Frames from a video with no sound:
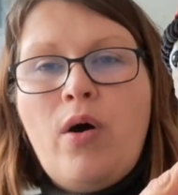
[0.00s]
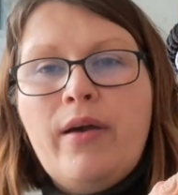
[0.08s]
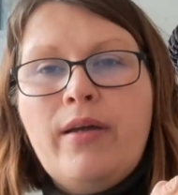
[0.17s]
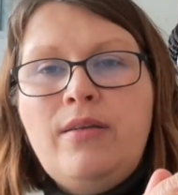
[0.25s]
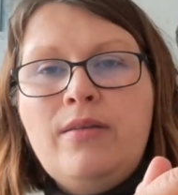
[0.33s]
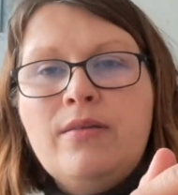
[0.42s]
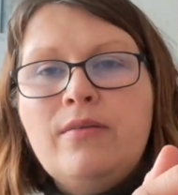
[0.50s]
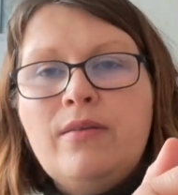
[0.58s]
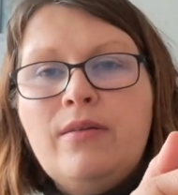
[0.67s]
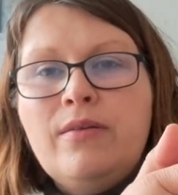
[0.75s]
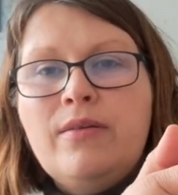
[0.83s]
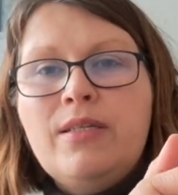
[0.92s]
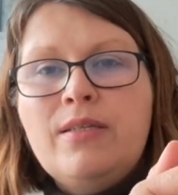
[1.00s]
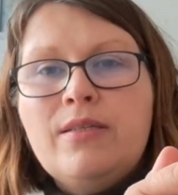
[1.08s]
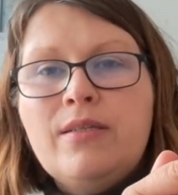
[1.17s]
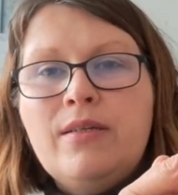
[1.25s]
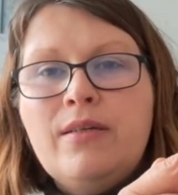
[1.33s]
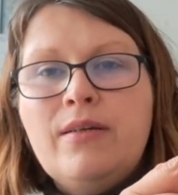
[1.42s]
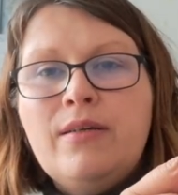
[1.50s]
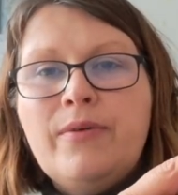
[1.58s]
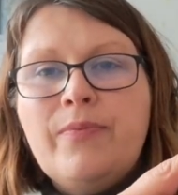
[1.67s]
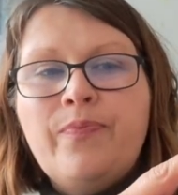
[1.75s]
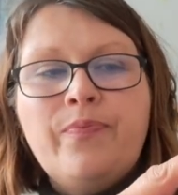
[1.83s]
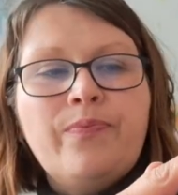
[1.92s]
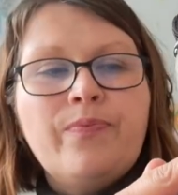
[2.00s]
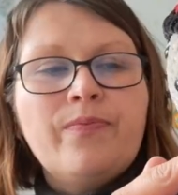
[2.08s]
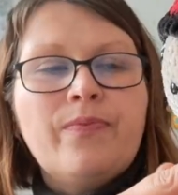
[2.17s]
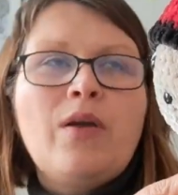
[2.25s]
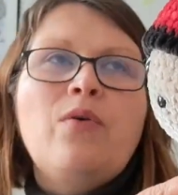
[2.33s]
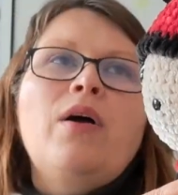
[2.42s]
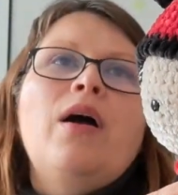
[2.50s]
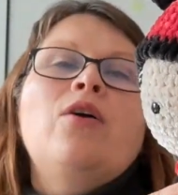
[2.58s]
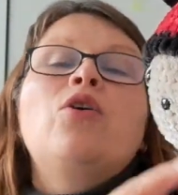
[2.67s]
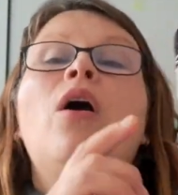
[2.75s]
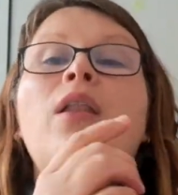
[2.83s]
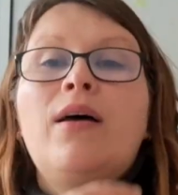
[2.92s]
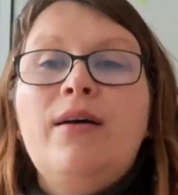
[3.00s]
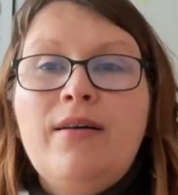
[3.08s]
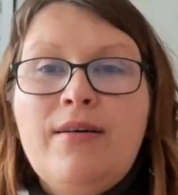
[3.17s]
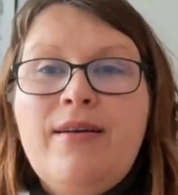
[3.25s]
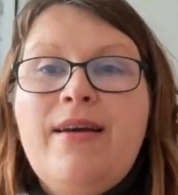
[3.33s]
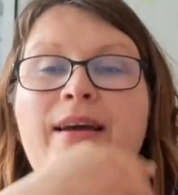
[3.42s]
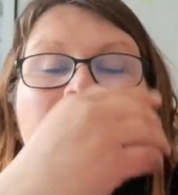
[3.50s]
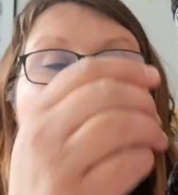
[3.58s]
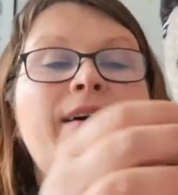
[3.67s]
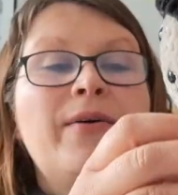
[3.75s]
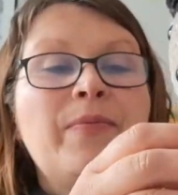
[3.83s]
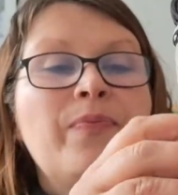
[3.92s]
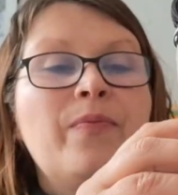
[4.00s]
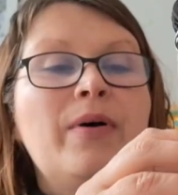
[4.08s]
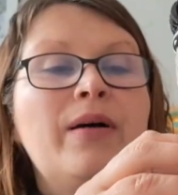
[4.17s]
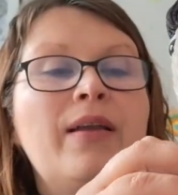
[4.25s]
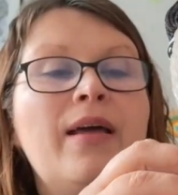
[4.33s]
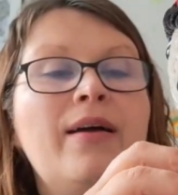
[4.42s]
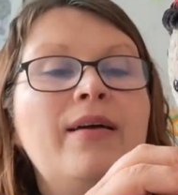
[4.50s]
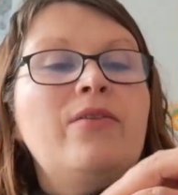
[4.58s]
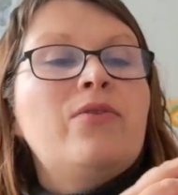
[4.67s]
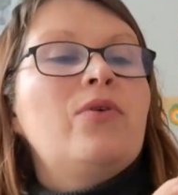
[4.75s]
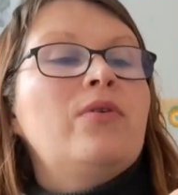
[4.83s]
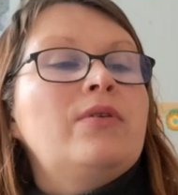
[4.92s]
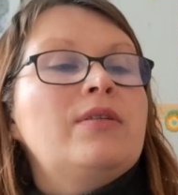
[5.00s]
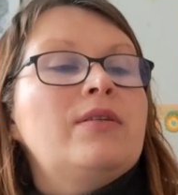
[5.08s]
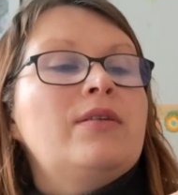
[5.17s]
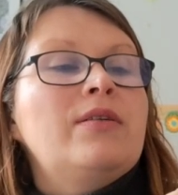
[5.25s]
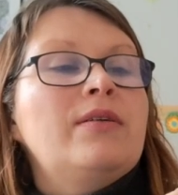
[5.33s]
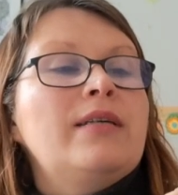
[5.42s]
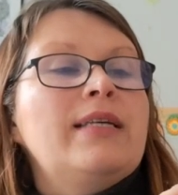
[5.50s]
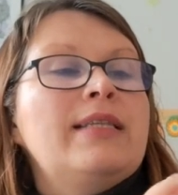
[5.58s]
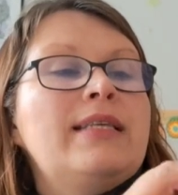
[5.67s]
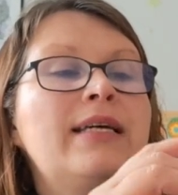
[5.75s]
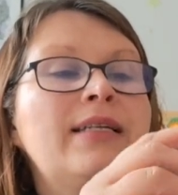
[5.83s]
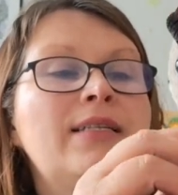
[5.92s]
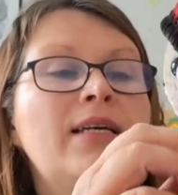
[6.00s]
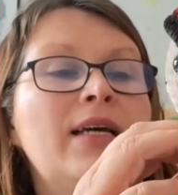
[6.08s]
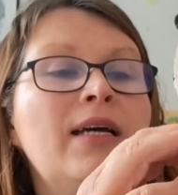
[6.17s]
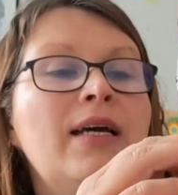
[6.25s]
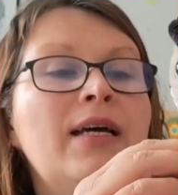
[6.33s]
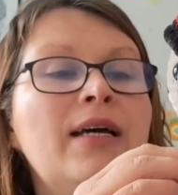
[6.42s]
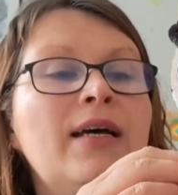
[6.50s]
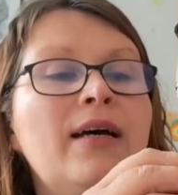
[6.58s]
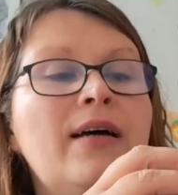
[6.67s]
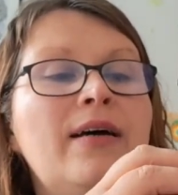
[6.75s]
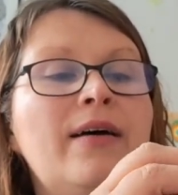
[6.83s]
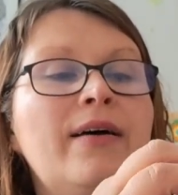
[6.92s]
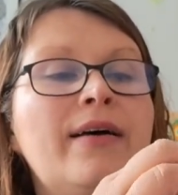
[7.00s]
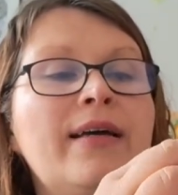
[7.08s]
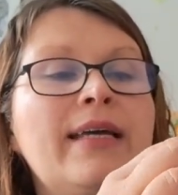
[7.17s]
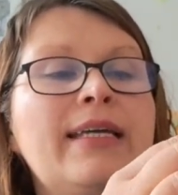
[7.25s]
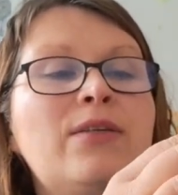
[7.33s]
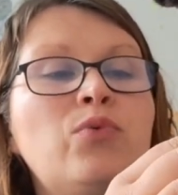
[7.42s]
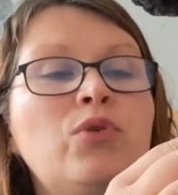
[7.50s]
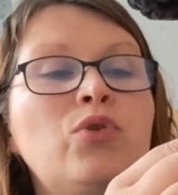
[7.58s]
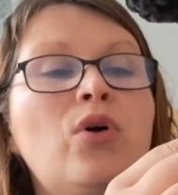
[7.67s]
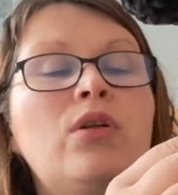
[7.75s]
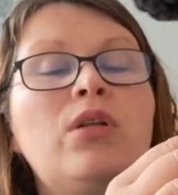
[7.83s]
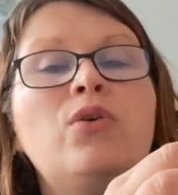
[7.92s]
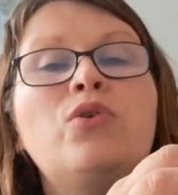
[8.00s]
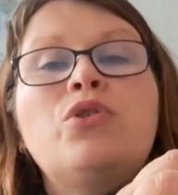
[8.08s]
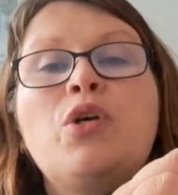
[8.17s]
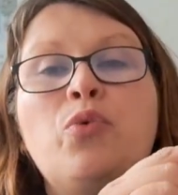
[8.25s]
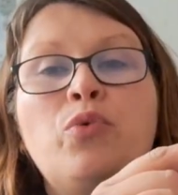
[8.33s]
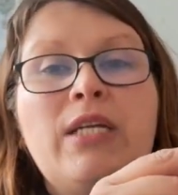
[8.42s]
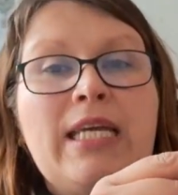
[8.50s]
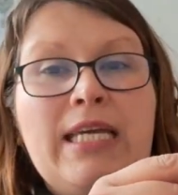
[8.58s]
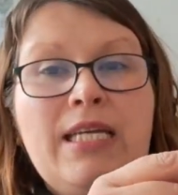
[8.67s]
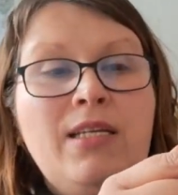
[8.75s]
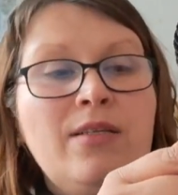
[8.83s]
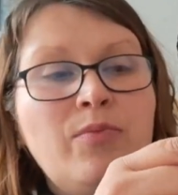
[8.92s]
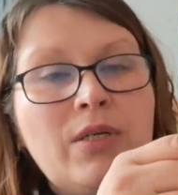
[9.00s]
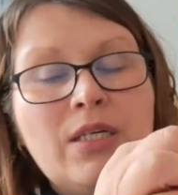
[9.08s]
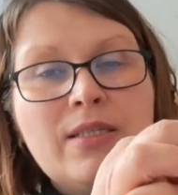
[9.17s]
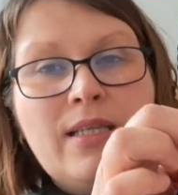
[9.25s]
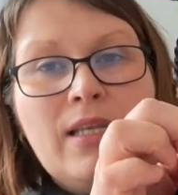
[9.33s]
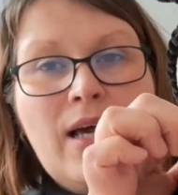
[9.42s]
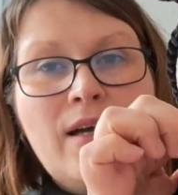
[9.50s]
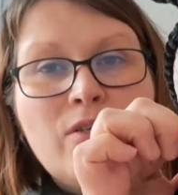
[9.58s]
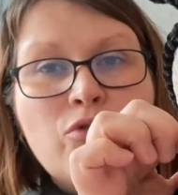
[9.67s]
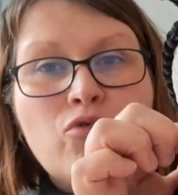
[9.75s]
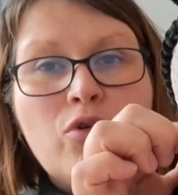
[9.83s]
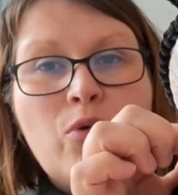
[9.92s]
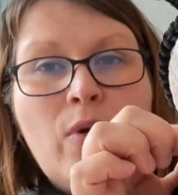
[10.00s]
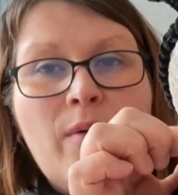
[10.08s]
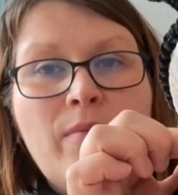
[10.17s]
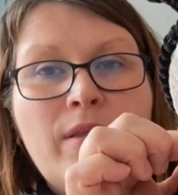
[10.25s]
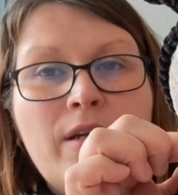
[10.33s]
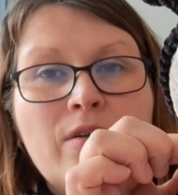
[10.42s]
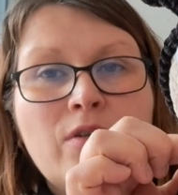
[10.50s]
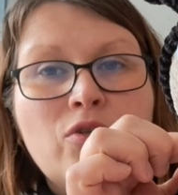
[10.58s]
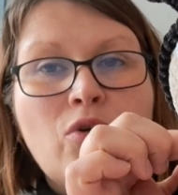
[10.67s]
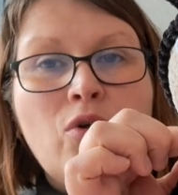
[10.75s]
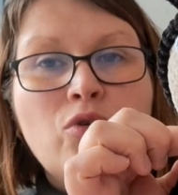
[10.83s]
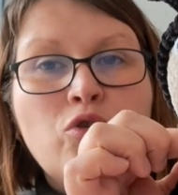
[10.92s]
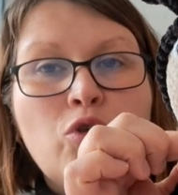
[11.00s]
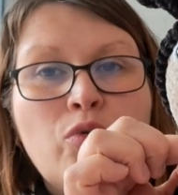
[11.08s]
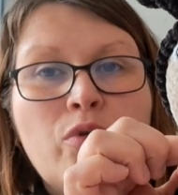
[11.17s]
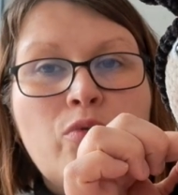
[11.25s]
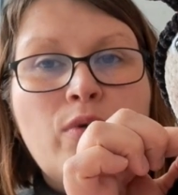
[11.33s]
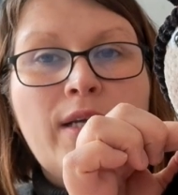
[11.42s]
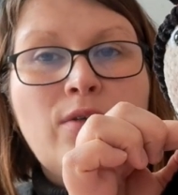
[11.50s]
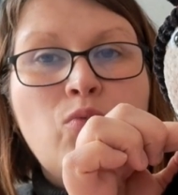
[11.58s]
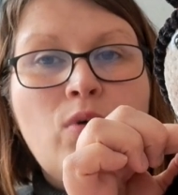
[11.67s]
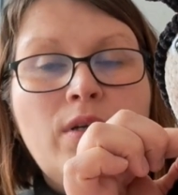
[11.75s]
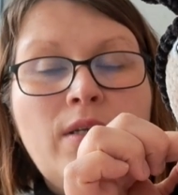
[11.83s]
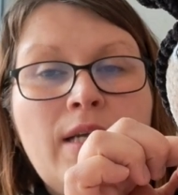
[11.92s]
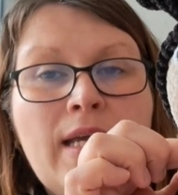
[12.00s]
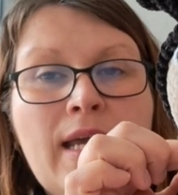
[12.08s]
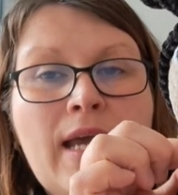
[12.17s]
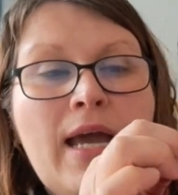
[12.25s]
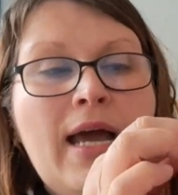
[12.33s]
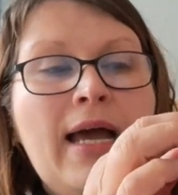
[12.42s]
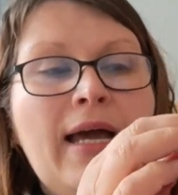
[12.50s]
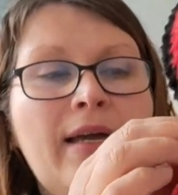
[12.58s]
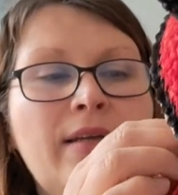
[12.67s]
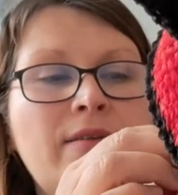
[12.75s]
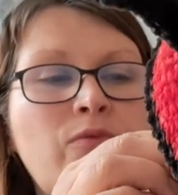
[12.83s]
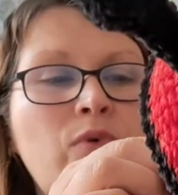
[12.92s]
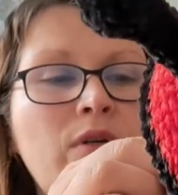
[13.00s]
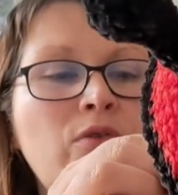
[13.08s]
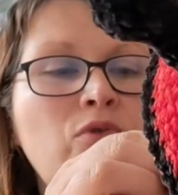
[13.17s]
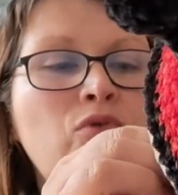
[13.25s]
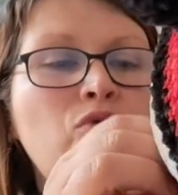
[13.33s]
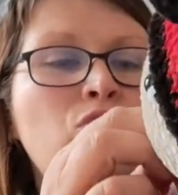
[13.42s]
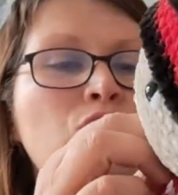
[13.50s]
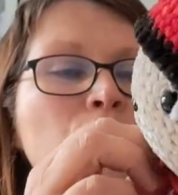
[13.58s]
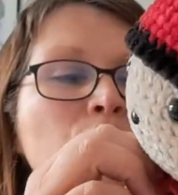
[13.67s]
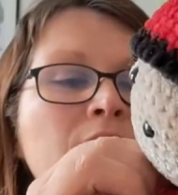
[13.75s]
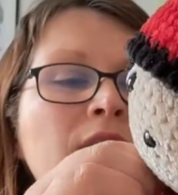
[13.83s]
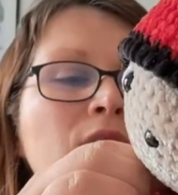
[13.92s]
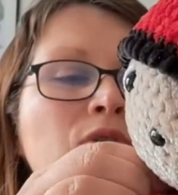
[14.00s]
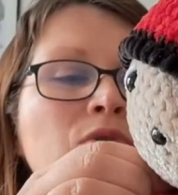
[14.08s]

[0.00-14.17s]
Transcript: white this color, but I thought that it will not look so neat because the last row up there is also the red one, and when you're sewing it